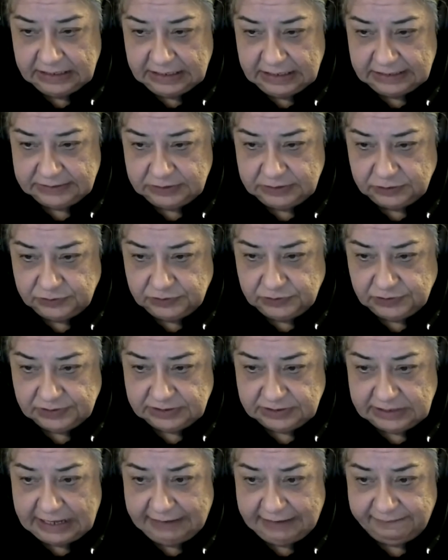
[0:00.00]

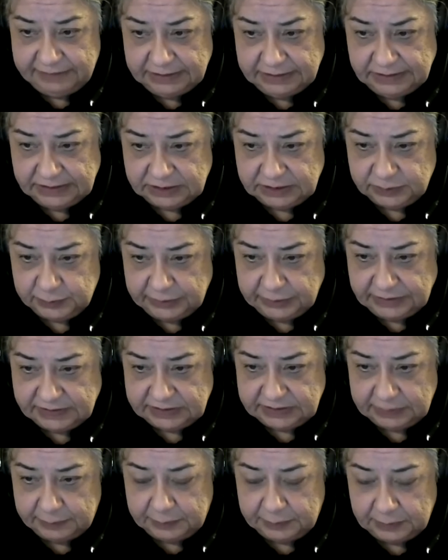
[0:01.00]
Atatürk's life and his
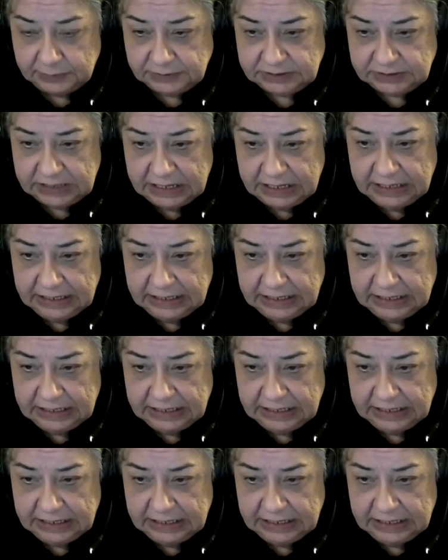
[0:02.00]
principles.